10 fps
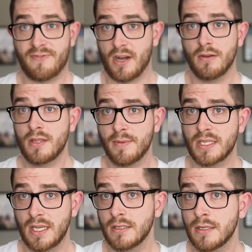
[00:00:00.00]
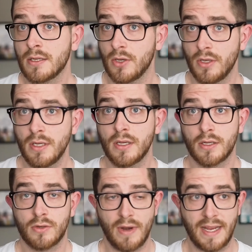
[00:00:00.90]
fair, that makes sense, good,
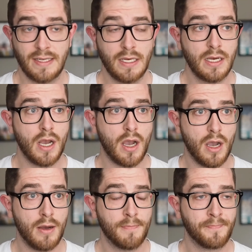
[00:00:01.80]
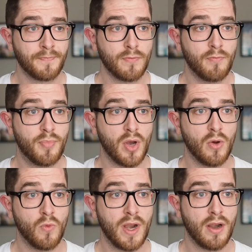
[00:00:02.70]
grand.
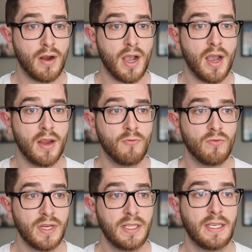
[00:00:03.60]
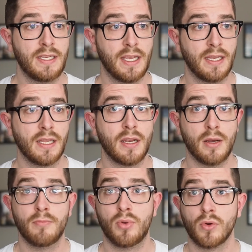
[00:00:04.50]
But where I really ended
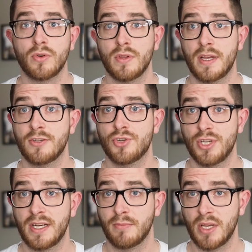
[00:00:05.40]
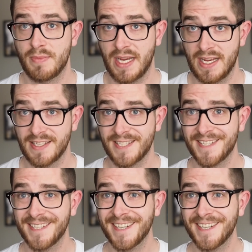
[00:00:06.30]
up borderline shitting my pants